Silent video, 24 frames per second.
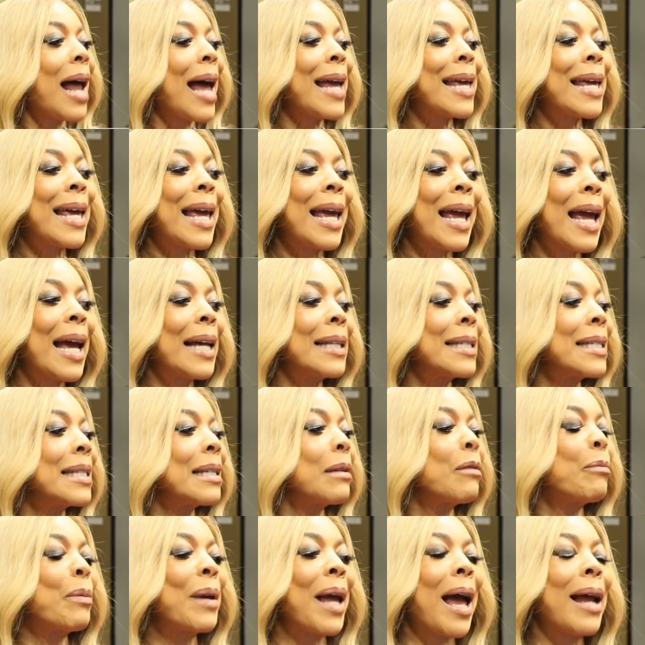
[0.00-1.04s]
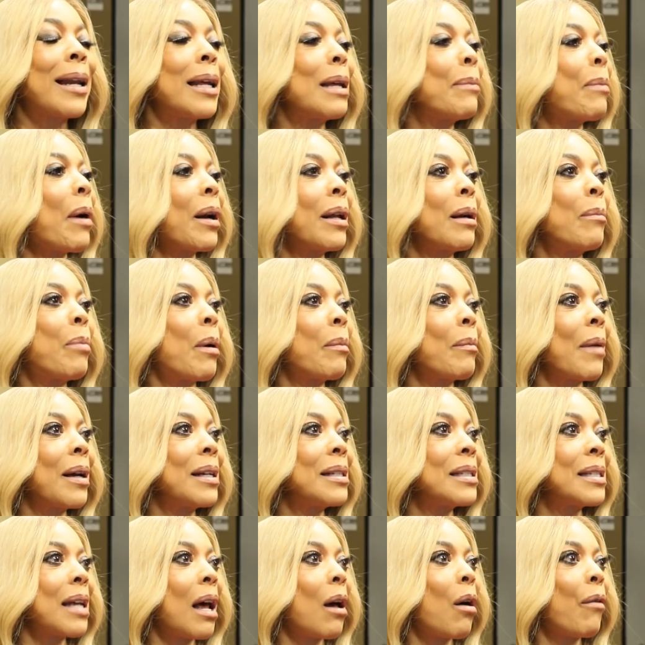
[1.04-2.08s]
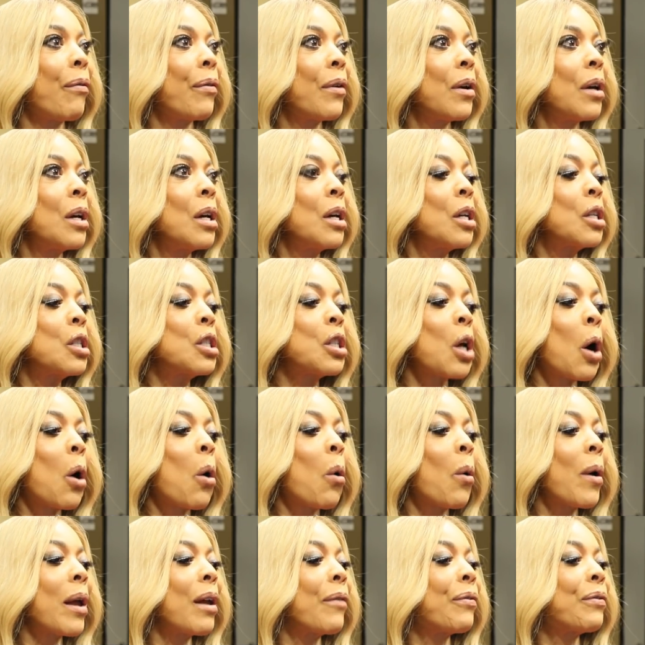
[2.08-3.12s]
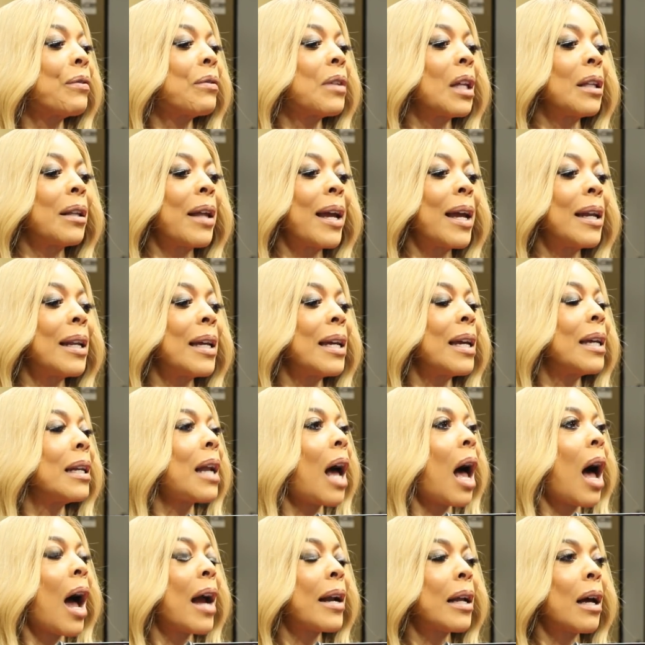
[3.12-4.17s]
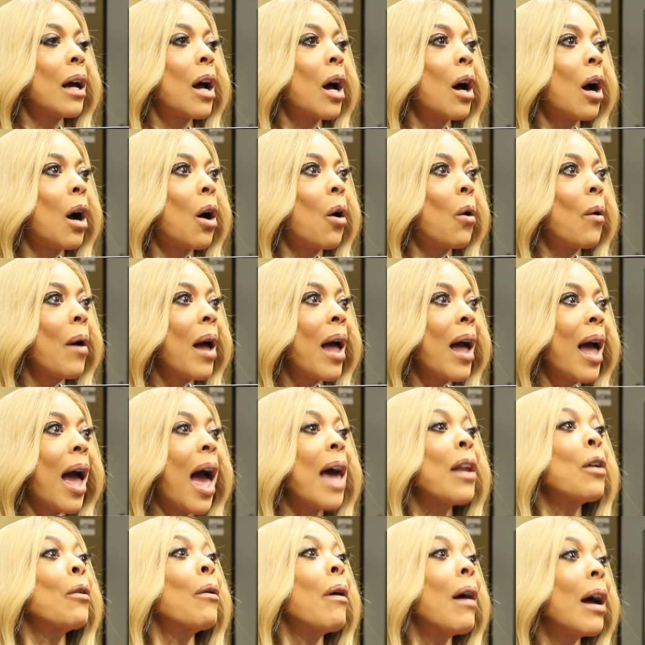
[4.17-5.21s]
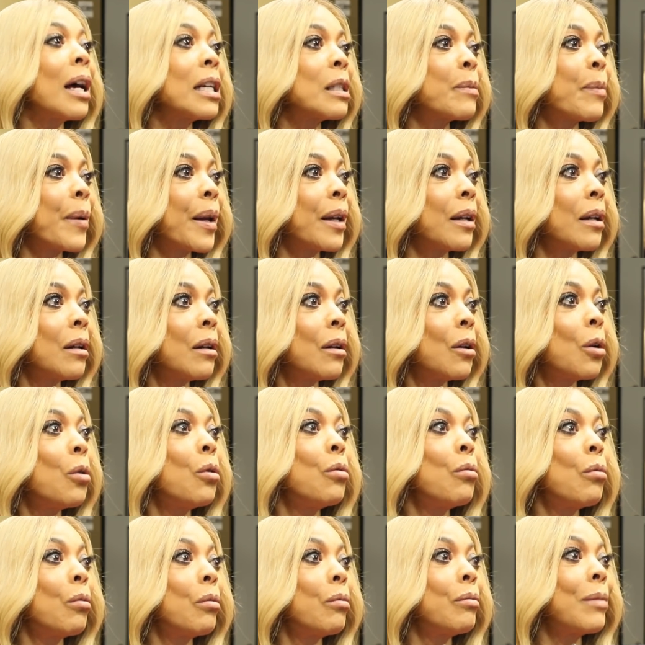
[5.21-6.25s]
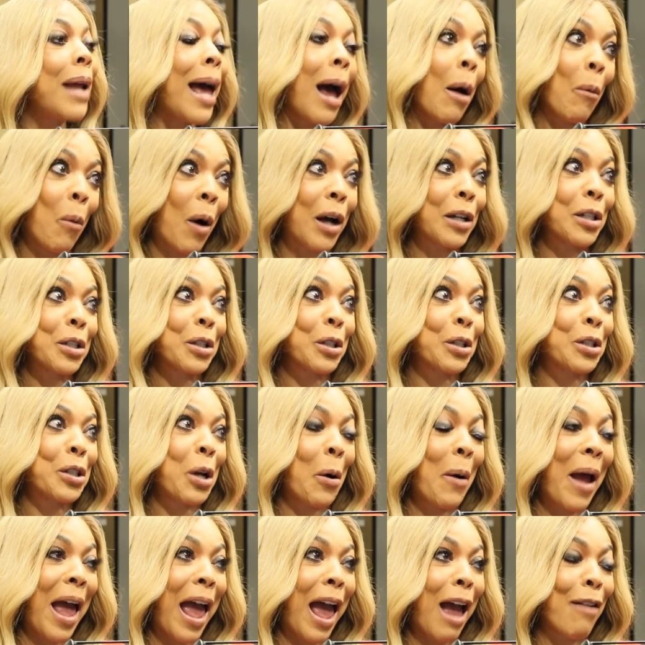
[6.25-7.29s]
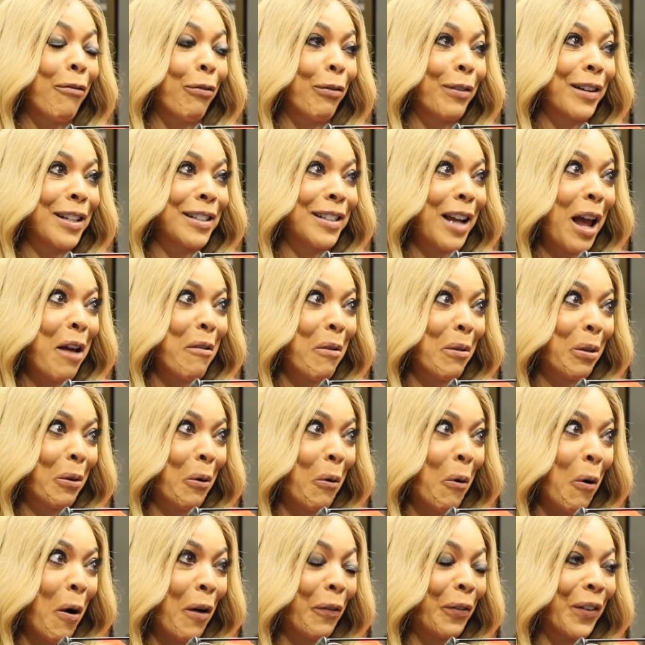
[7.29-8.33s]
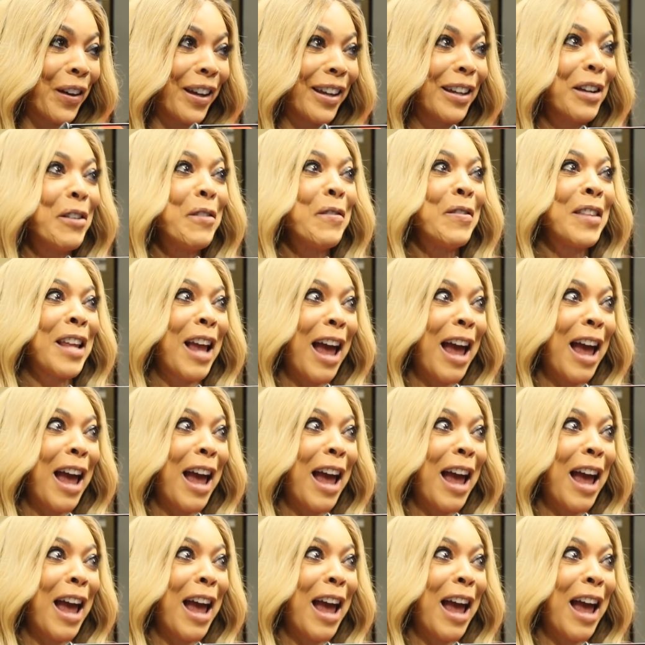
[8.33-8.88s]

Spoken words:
And I can't be anybody but myself. So if the lady in Idaho and her husband, who now watch the show every day with coffee,